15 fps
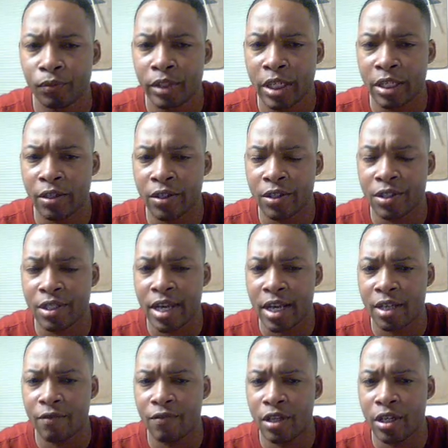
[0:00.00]
then on the
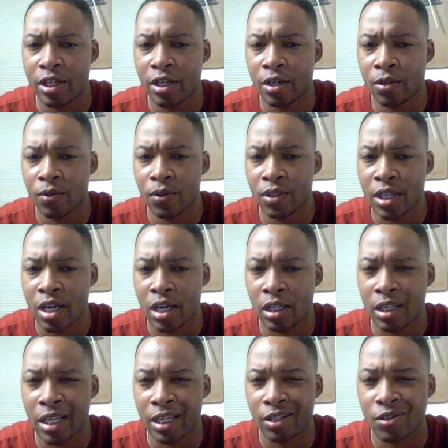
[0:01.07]
second video, it's kind
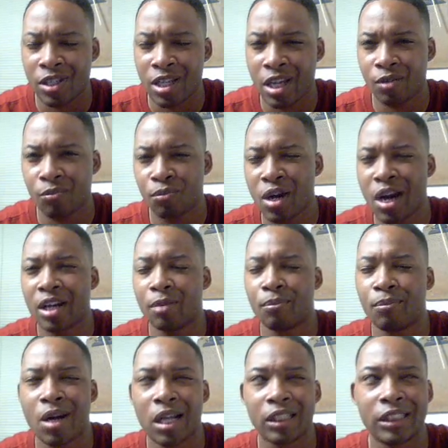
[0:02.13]
of like you sound kind
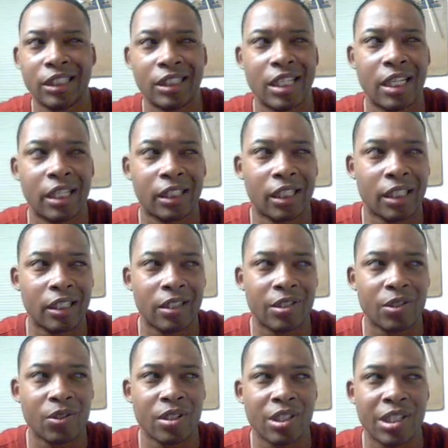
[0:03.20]
of apologetic, I
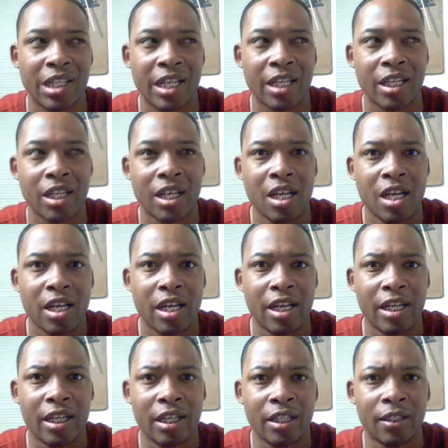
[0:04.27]
guess you could say,
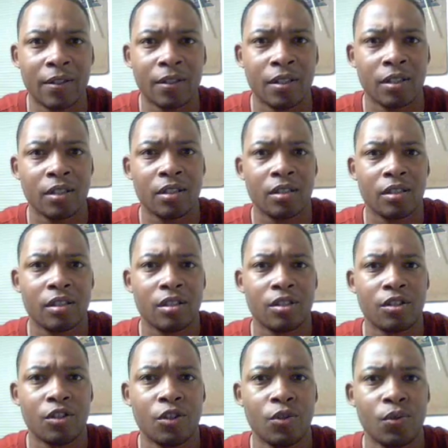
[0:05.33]
and
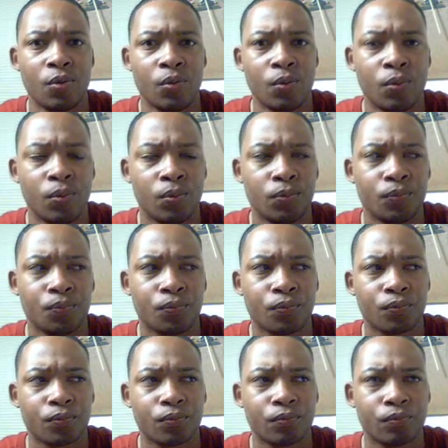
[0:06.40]
you
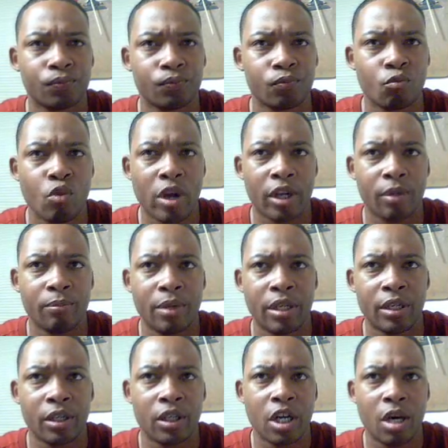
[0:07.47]

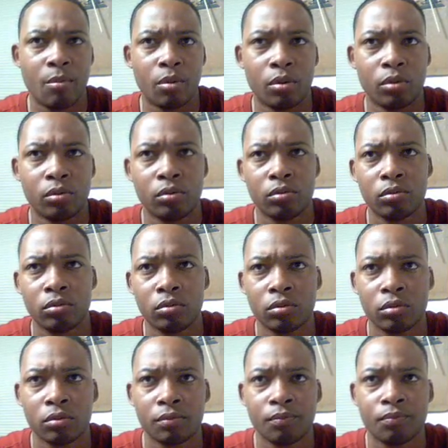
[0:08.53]
recommended a couple
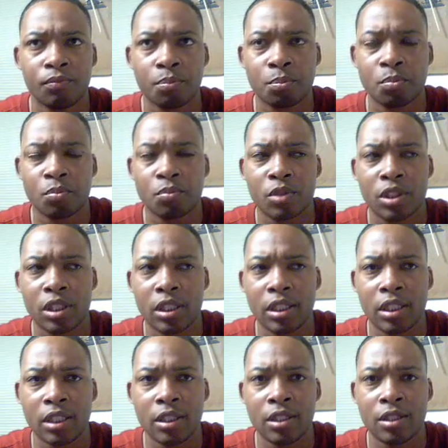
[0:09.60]

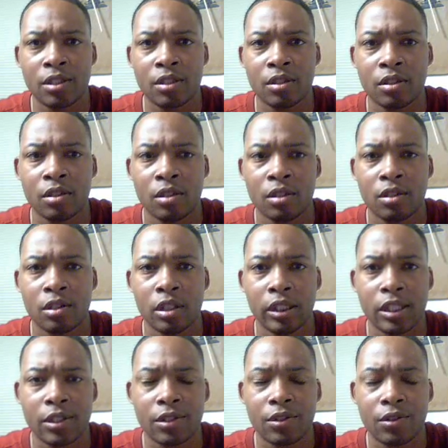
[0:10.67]
CDs to
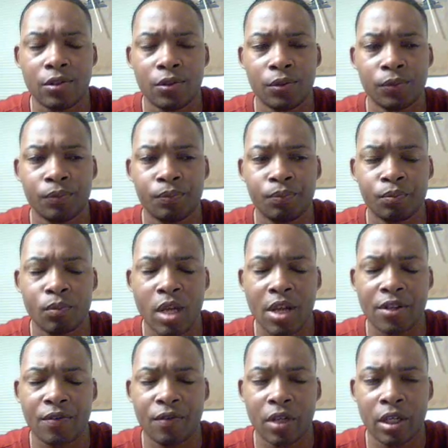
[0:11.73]
listen to, and
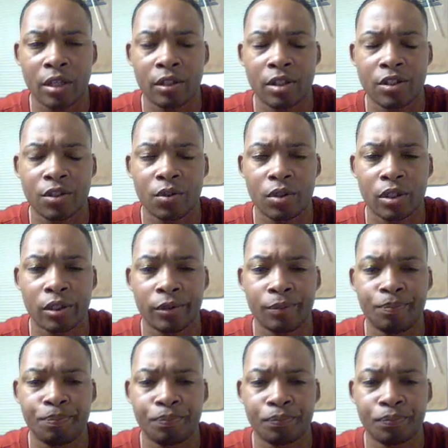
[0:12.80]
that's fine, that's okay.